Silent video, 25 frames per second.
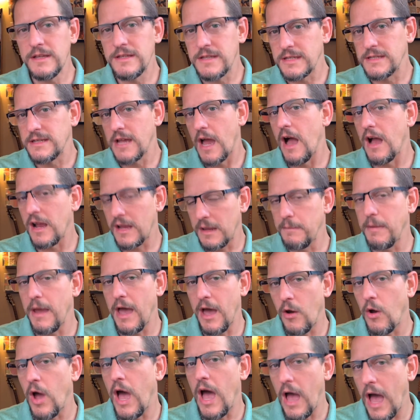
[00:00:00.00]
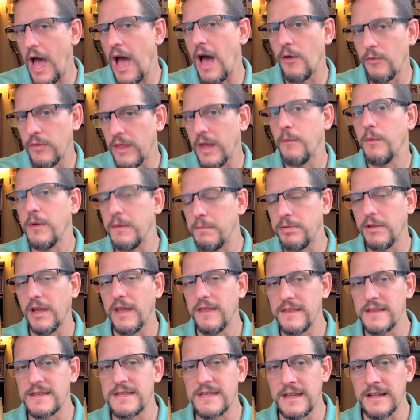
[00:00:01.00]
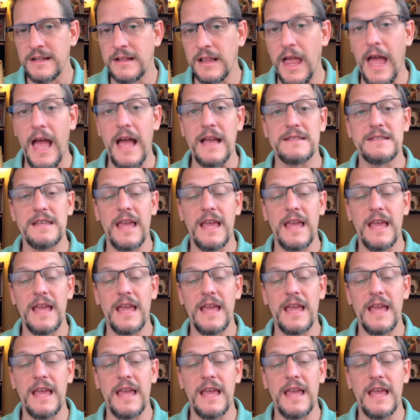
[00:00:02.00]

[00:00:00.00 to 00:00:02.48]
to talk about how they would play this in class,